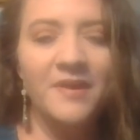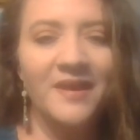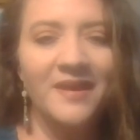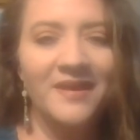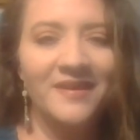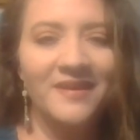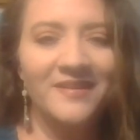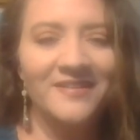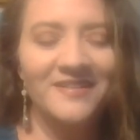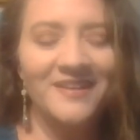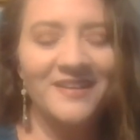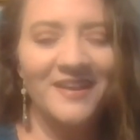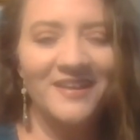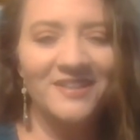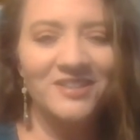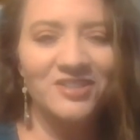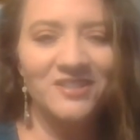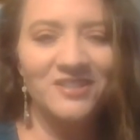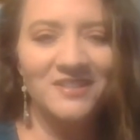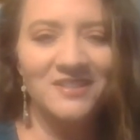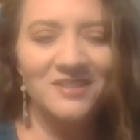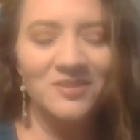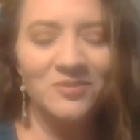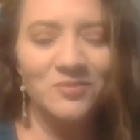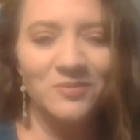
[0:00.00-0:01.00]
And I
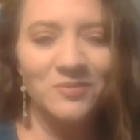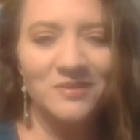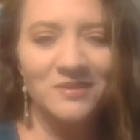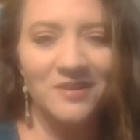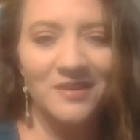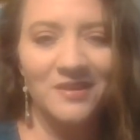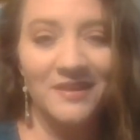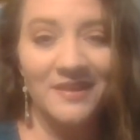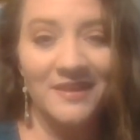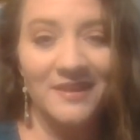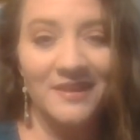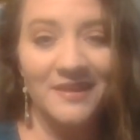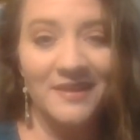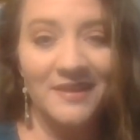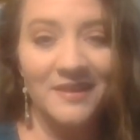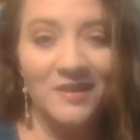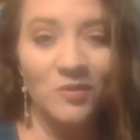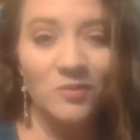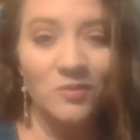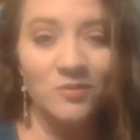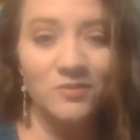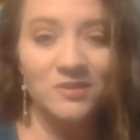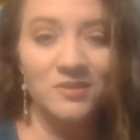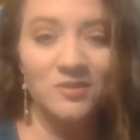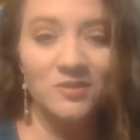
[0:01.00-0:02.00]
just was going to kick it
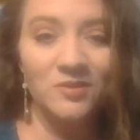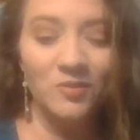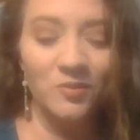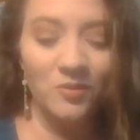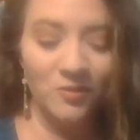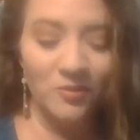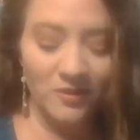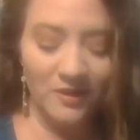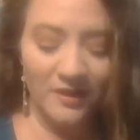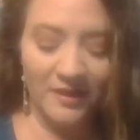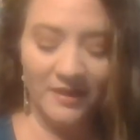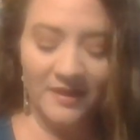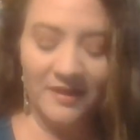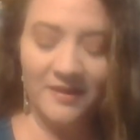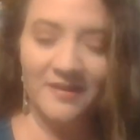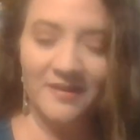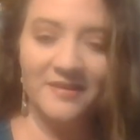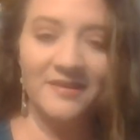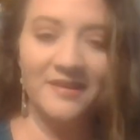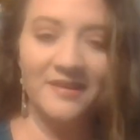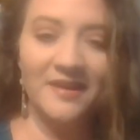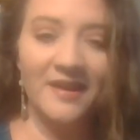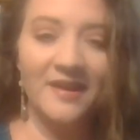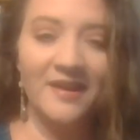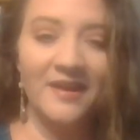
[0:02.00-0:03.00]
old school,
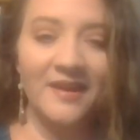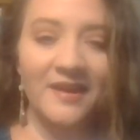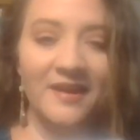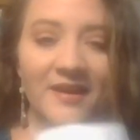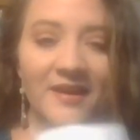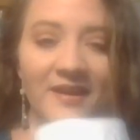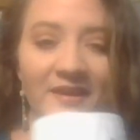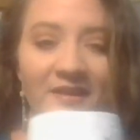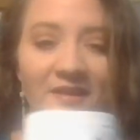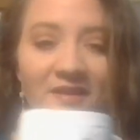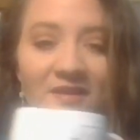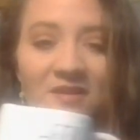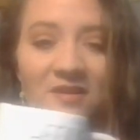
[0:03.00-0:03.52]
and I